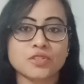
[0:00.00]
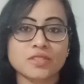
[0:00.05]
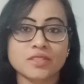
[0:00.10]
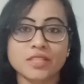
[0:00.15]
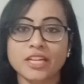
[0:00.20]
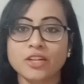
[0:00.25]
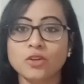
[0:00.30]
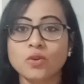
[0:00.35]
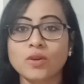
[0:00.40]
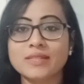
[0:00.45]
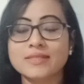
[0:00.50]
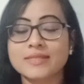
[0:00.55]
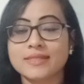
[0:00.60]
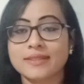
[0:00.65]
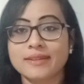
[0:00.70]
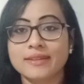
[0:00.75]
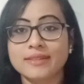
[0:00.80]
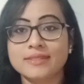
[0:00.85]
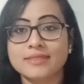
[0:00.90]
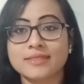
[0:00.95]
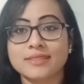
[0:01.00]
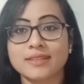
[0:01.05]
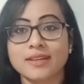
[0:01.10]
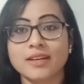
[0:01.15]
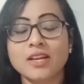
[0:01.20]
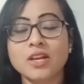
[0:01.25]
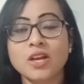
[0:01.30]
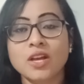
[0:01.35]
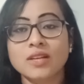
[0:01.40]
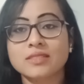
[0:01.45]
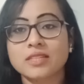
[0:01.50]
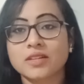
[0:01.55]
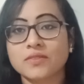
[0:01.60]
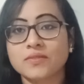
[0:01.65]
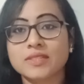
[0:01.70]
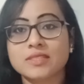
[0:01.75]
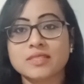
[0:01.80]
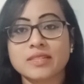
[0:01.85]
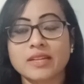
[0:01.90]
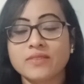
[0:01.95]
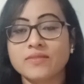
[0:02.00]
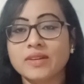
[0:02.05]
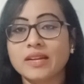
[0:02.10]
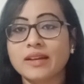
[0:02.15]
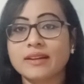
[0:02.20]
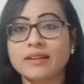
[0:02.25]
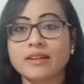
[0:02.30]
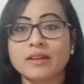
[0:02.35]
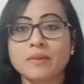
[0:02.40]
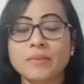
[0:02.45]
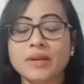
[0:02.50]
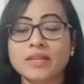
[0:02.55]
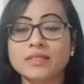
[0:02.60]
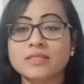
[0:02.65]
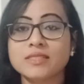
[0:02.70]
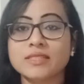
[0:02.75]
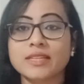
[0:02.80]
they know SLAs, service level agreements.